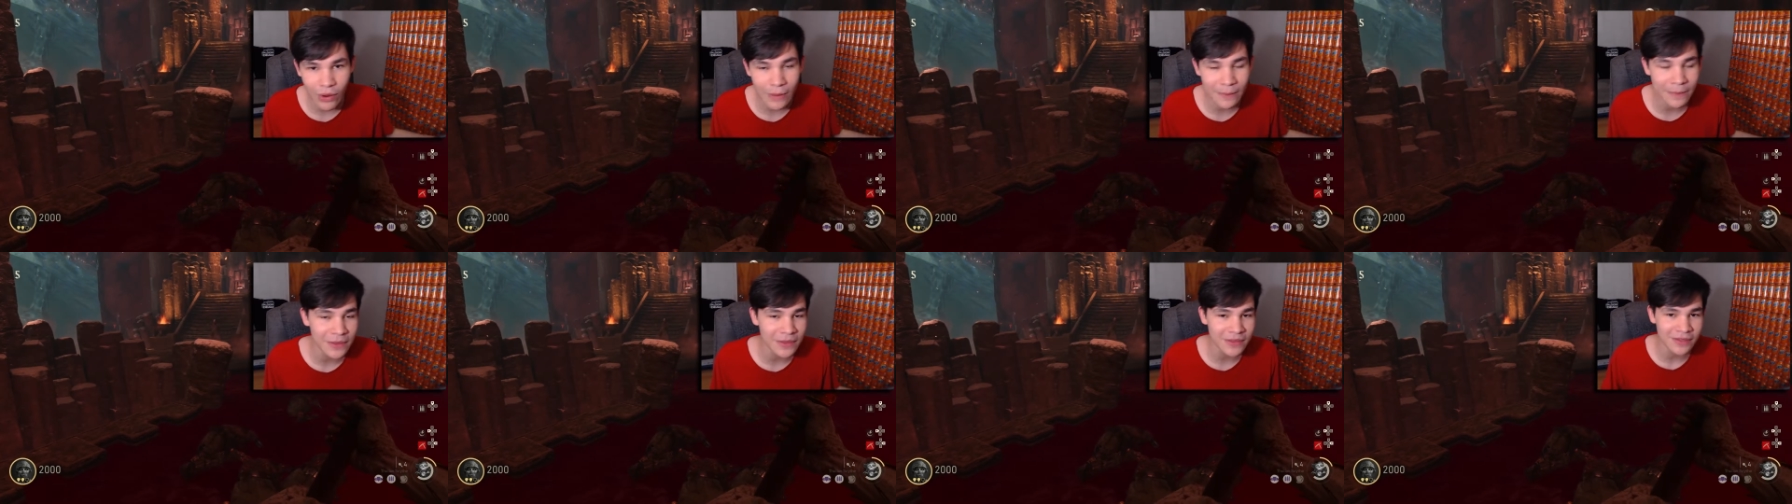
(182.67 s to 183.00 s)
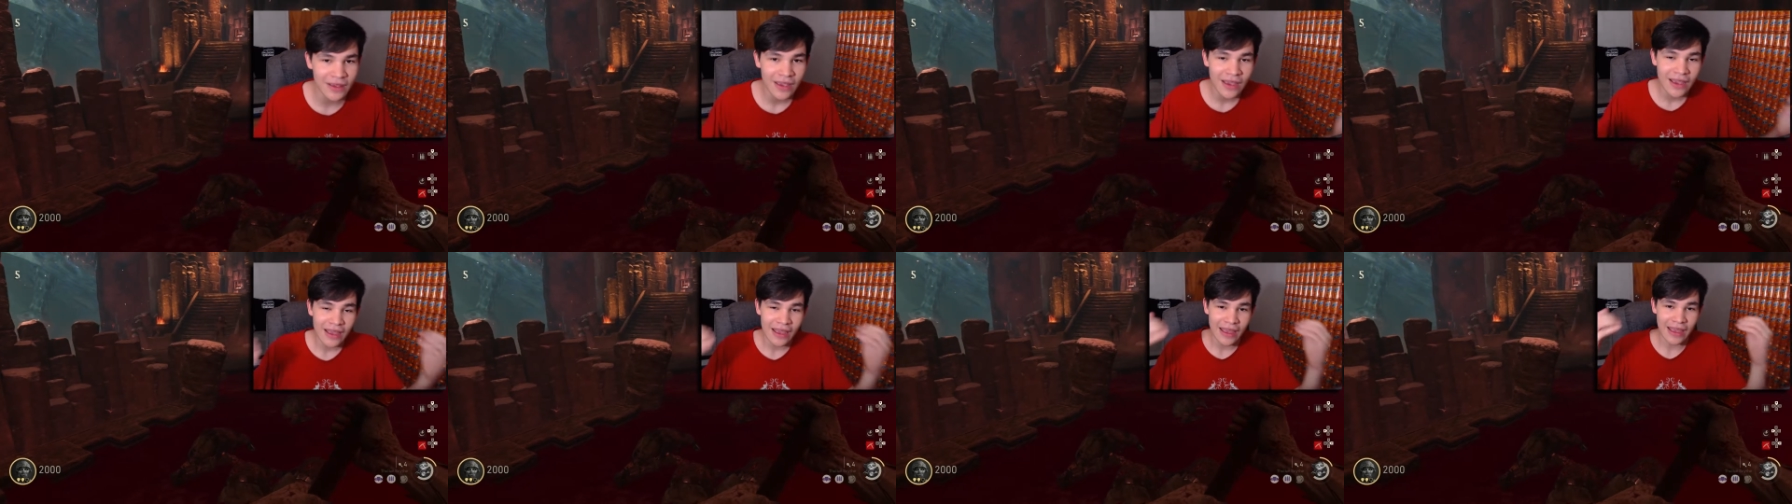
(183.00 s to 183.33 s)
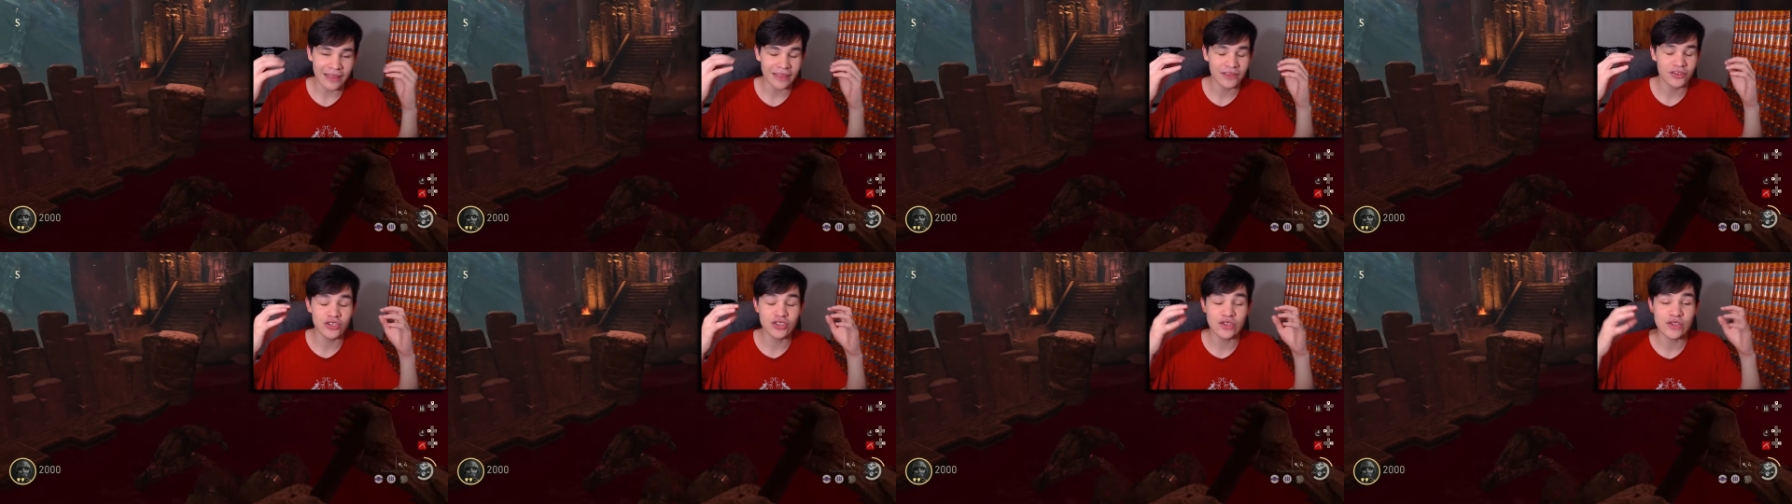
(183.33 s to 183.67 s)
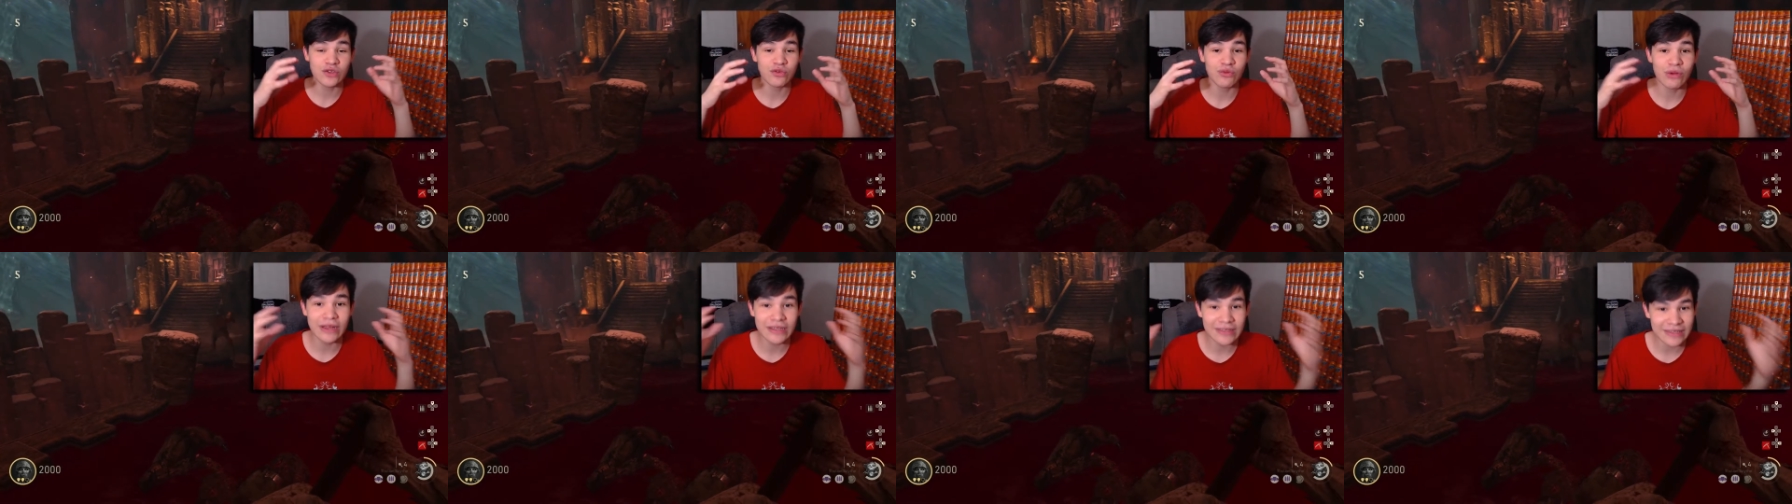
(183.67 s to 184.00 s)
weapons, and just
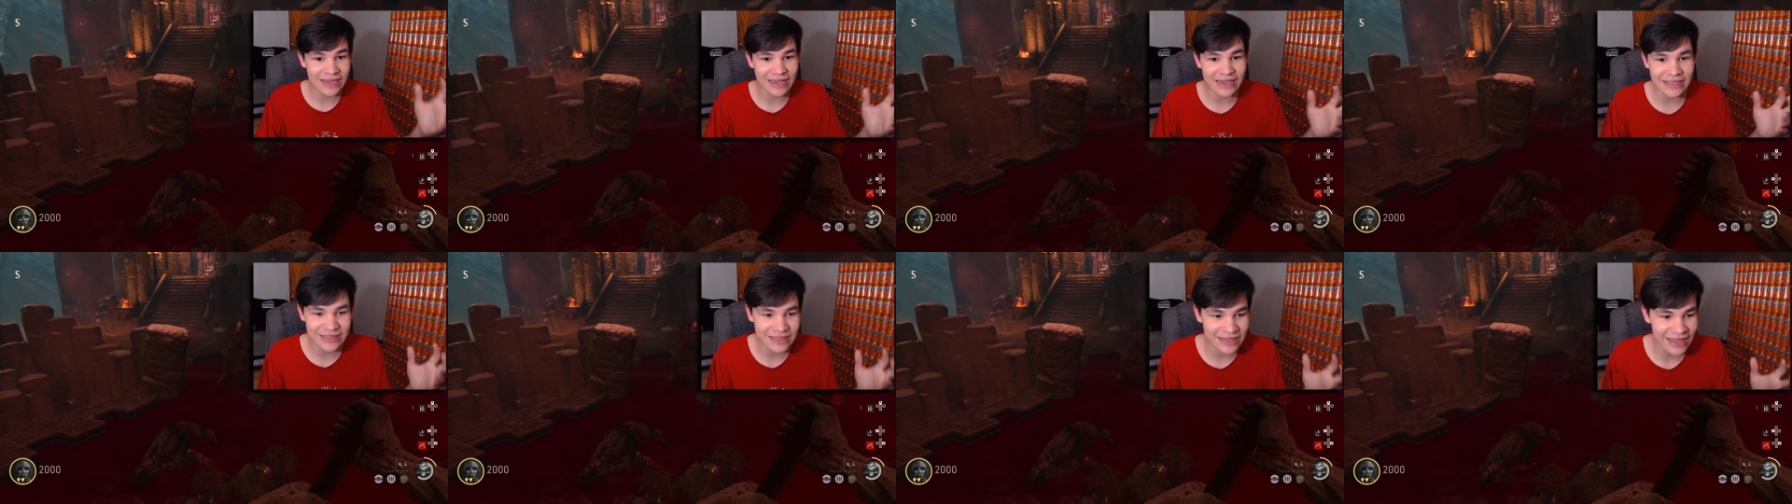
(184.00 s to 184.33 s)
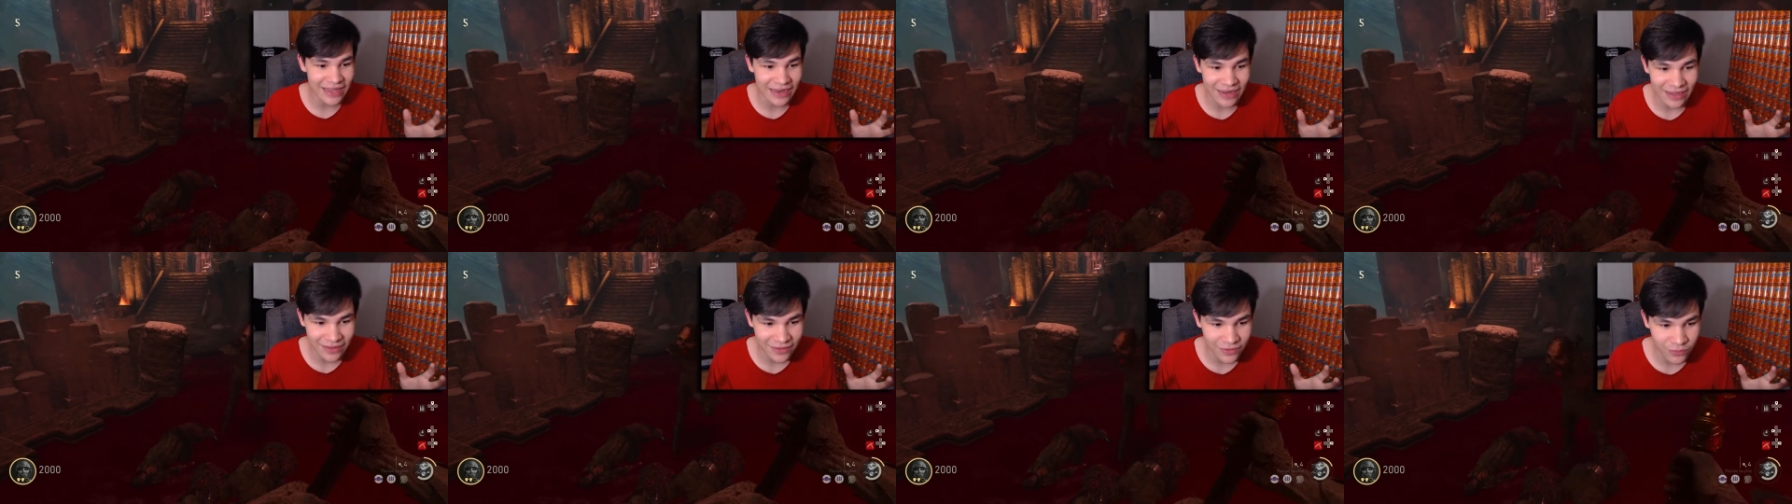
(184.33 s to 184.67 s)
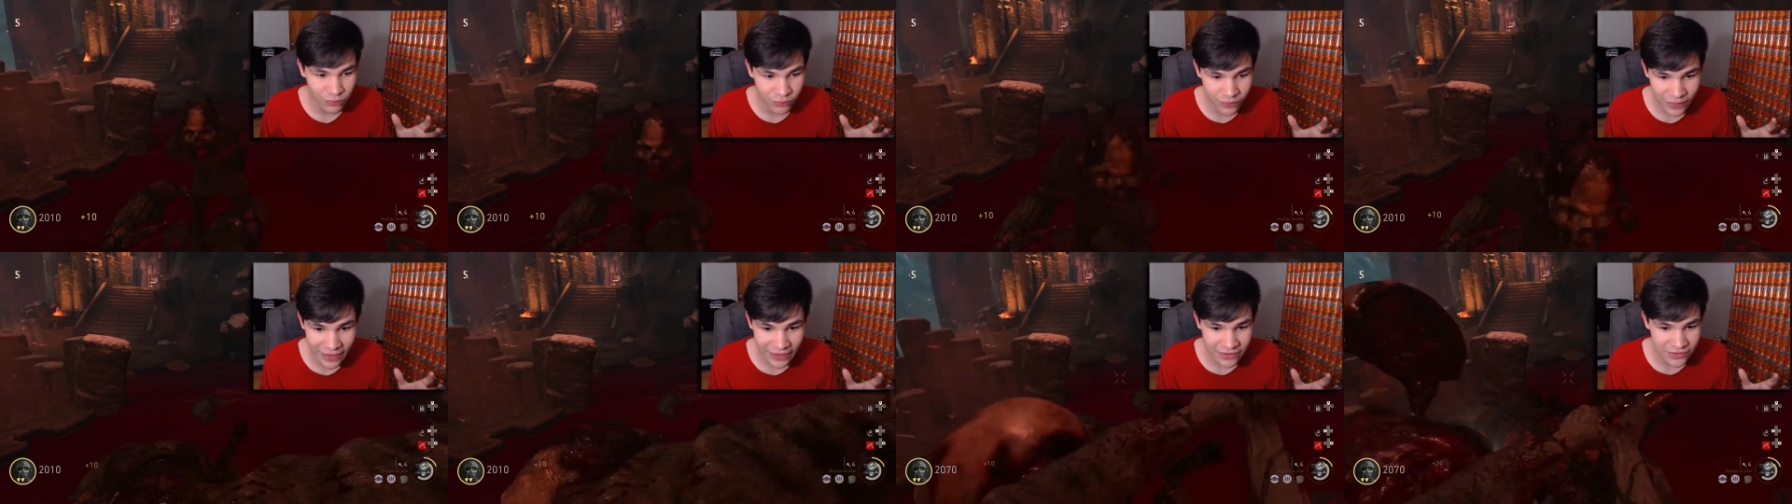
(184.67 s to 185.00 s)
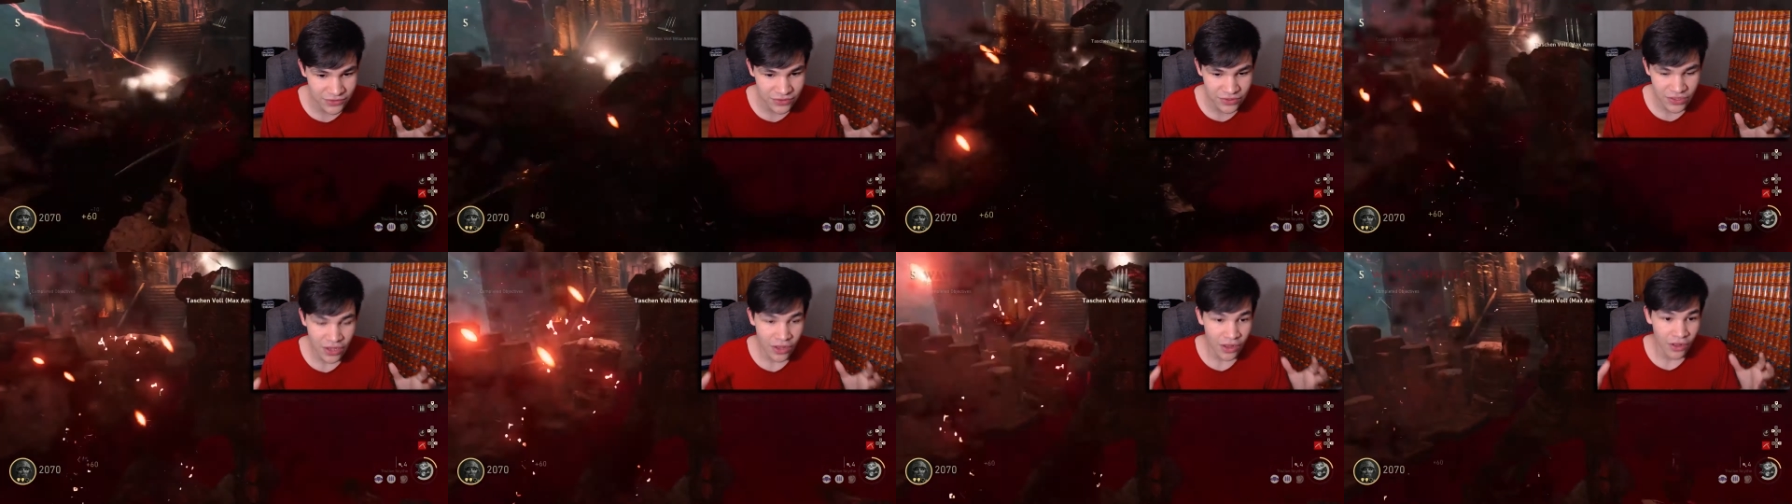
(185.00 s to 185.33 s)
crazy aesthetics that
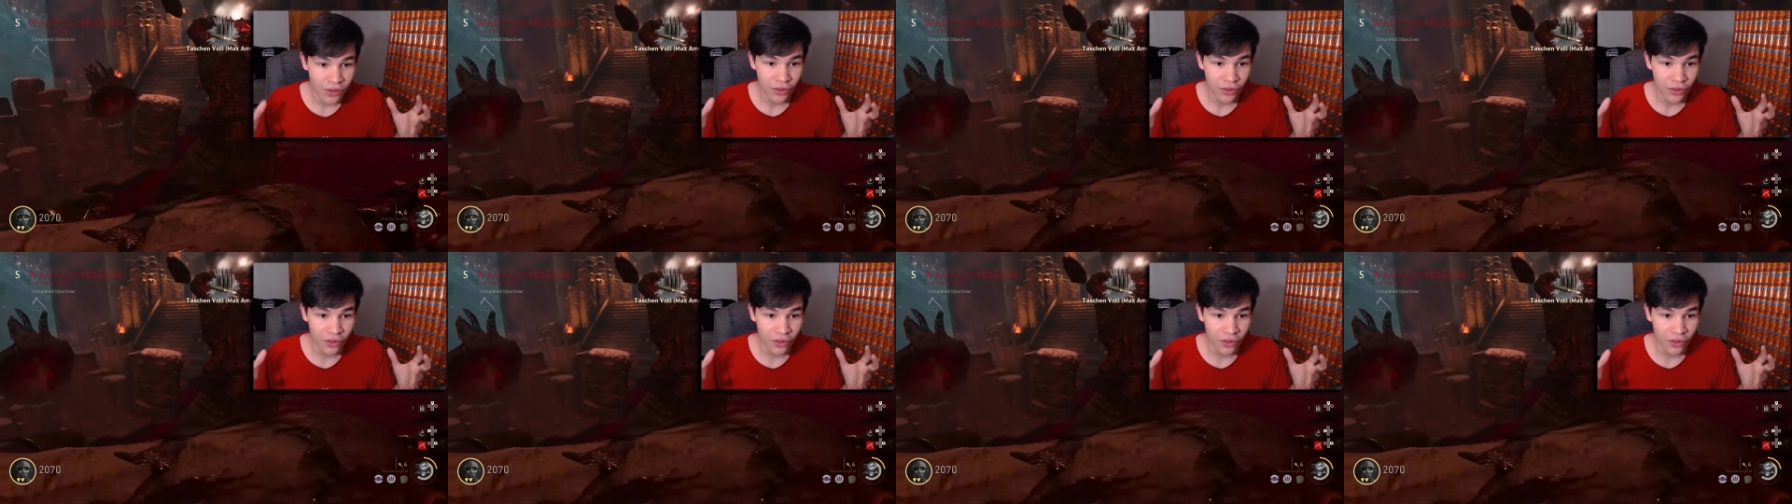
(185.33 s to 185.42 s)
just